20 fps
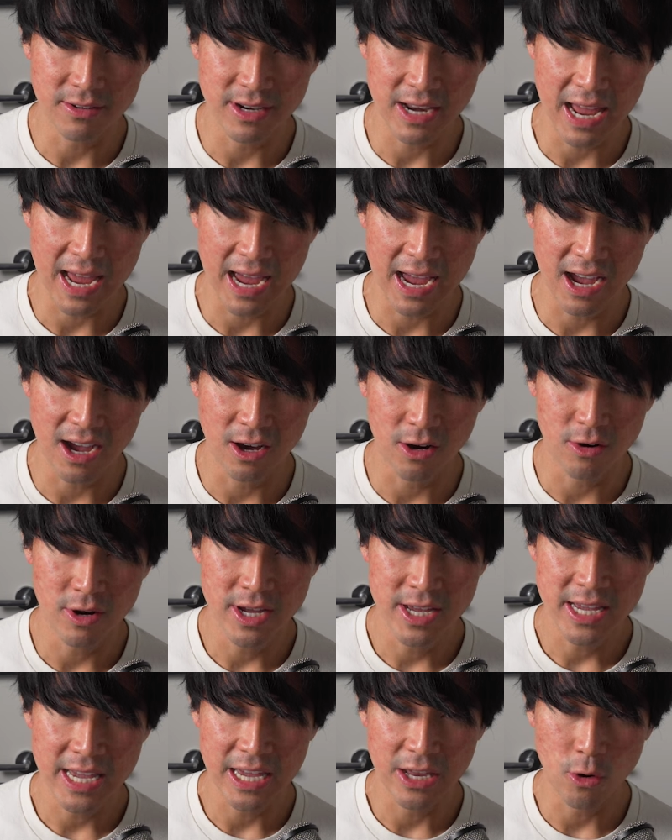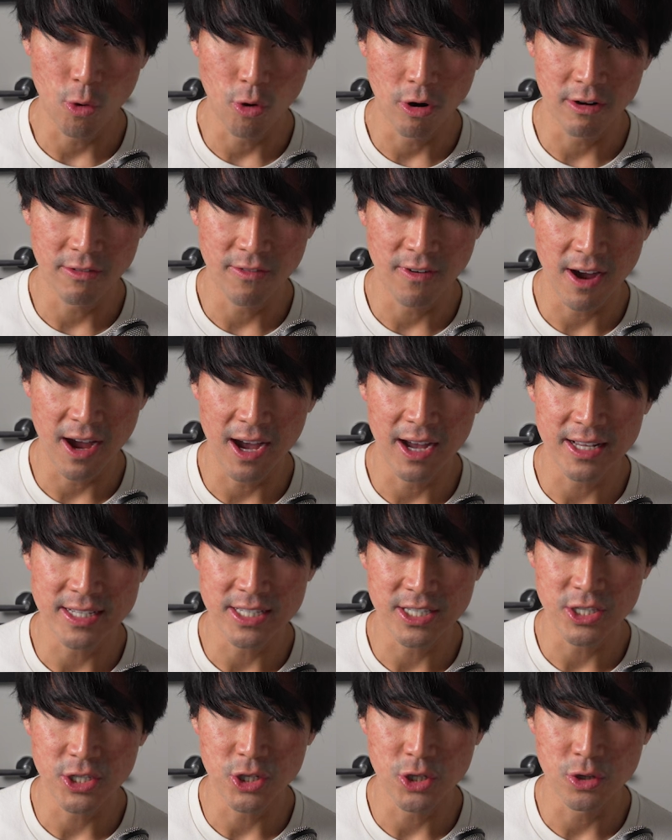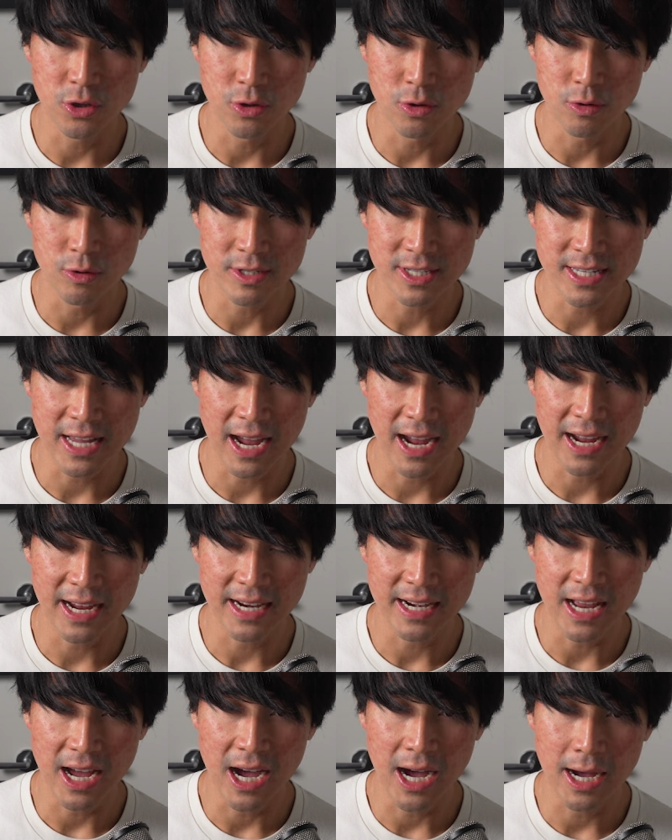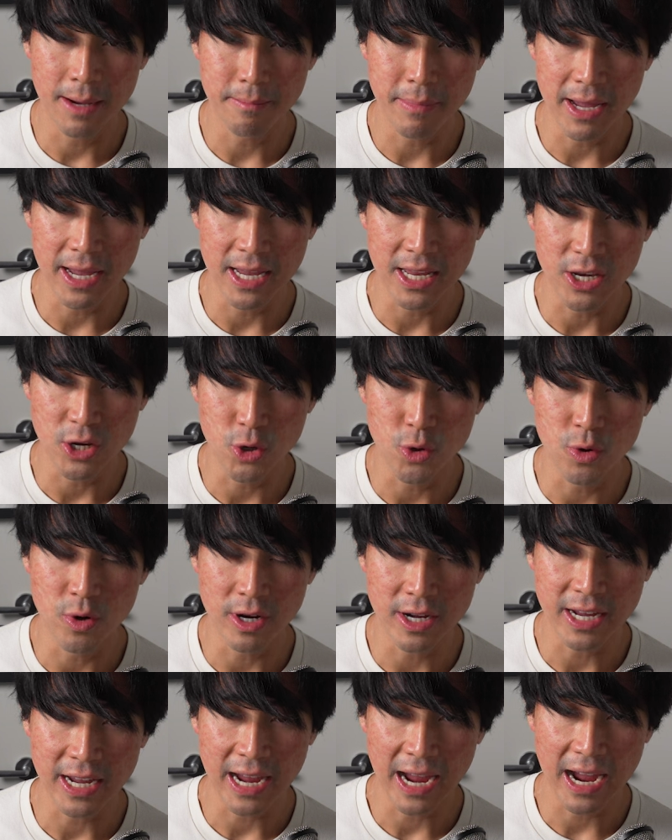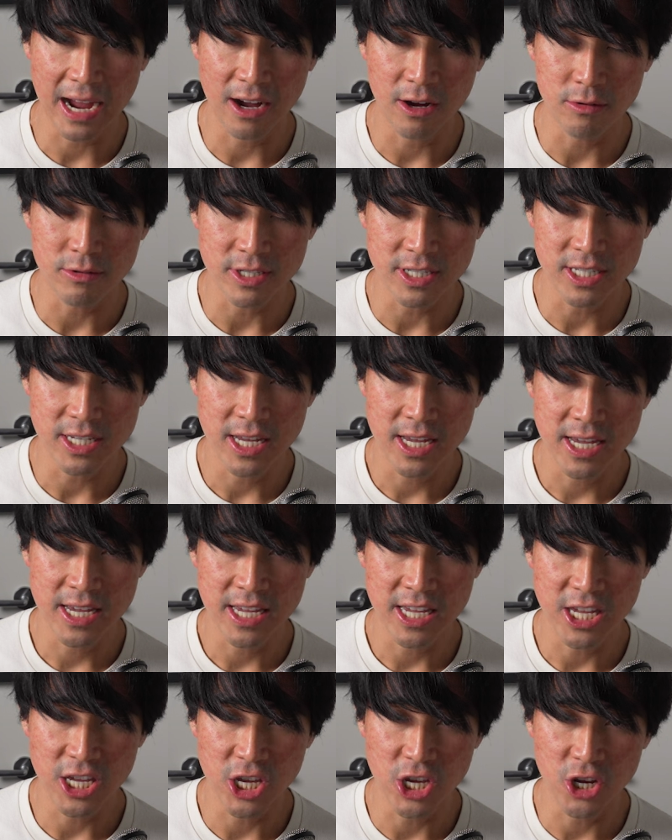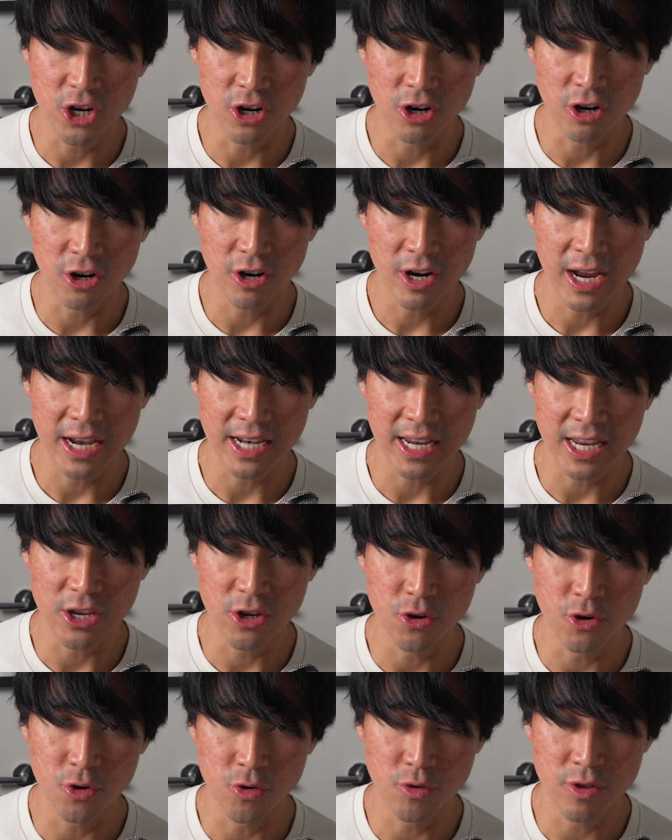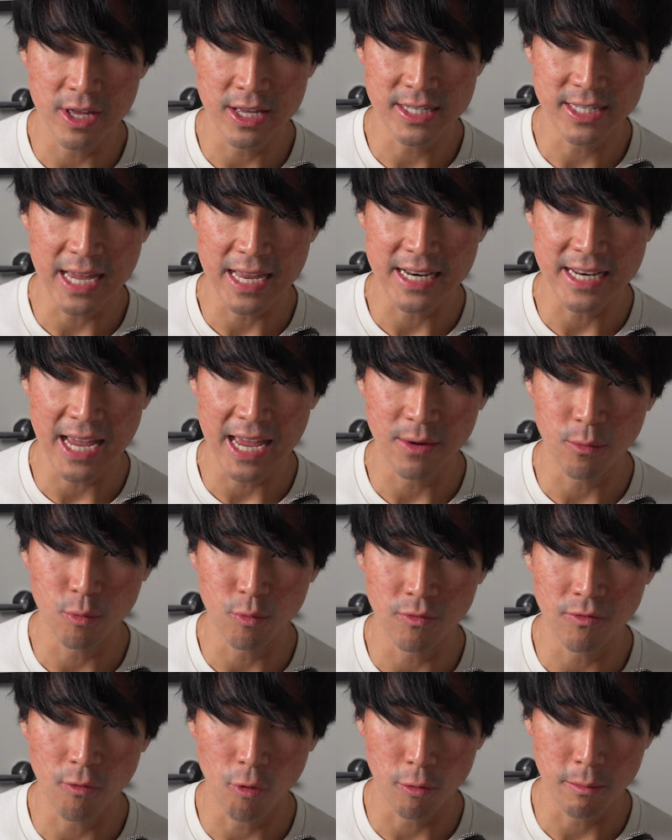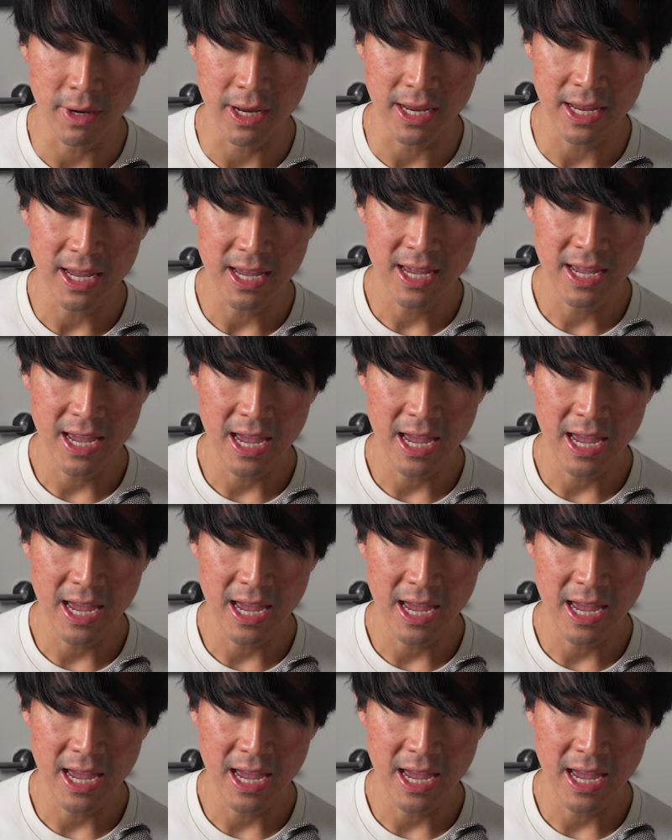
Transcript: now in order for us to sign up a new account here? And can you do this end to end for me?